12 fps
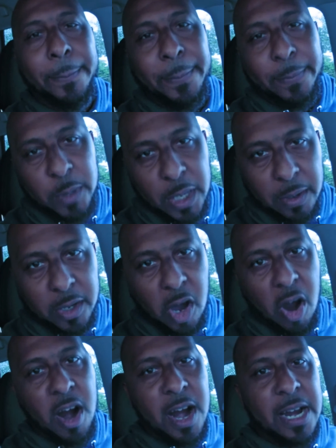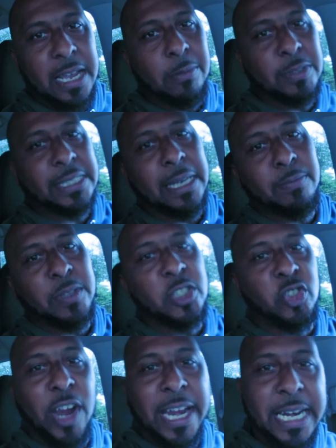the car, it was something
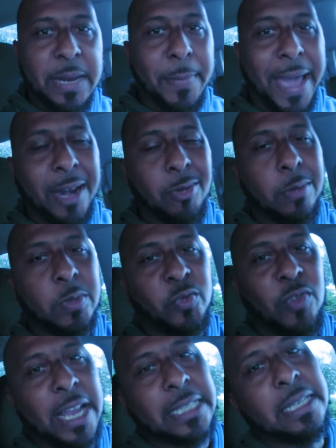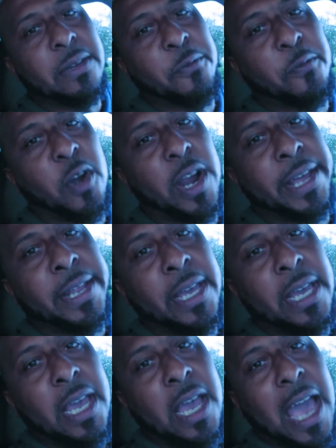draining the battery. It was wrecked in the front.
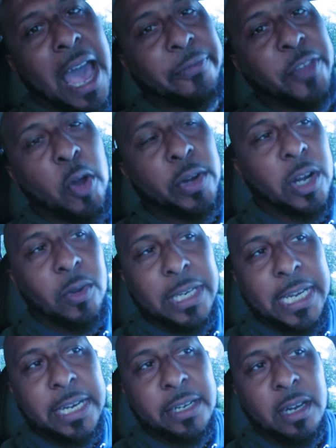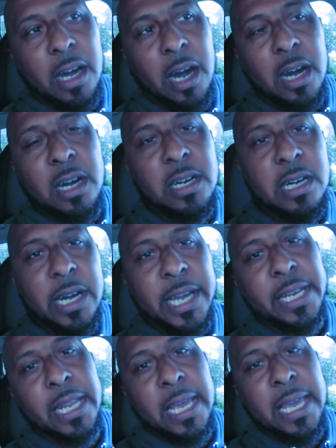I thought it only needed a hood
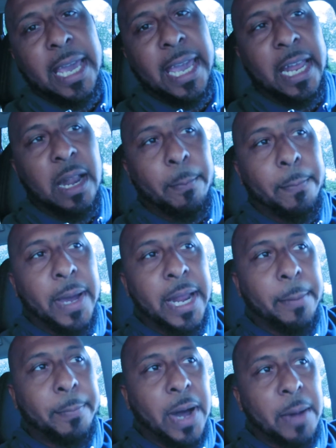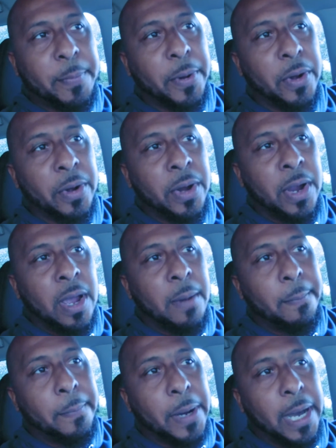and a bumper,
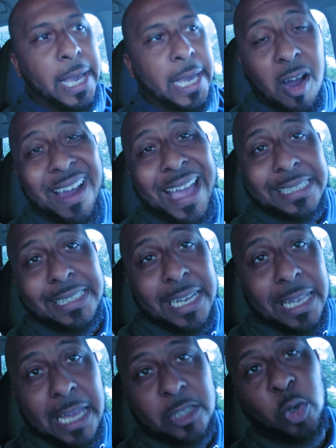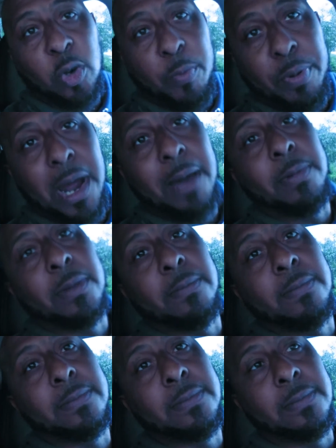but the car has an electrical problem.
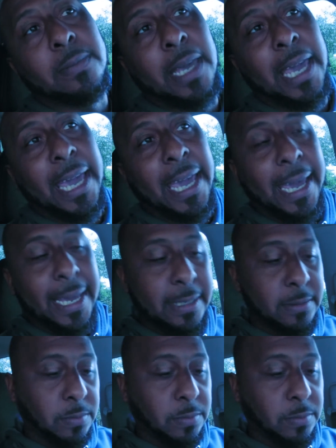And